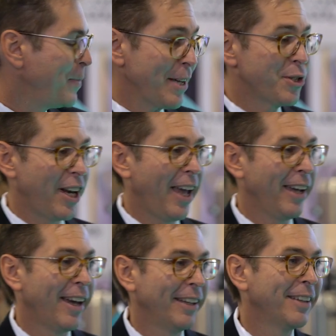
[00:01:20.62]

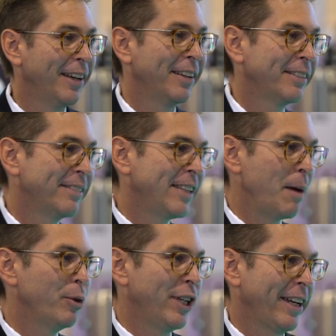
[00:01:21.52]
Yesterday at the
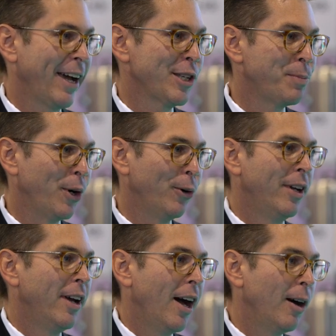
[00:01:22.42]
Cable Tech
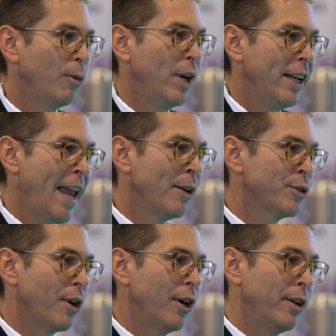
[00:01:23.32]
Expo, we
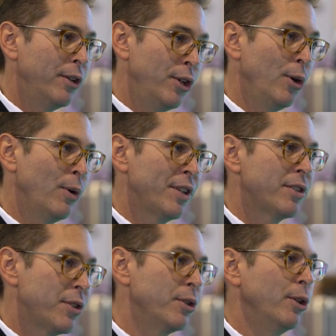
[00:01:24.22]
announced our
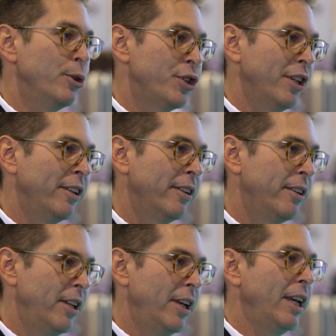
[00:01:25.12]
newest solution,
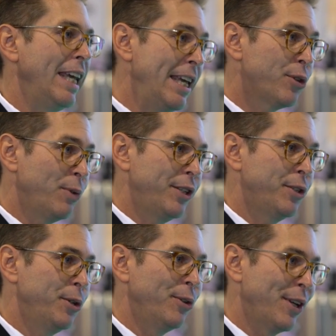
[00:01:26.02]
the
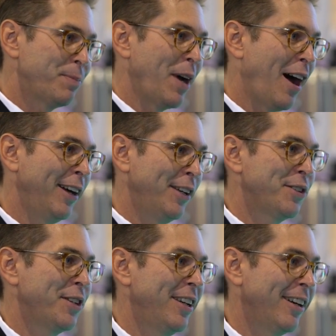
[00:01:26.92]
E3-2 that's behind us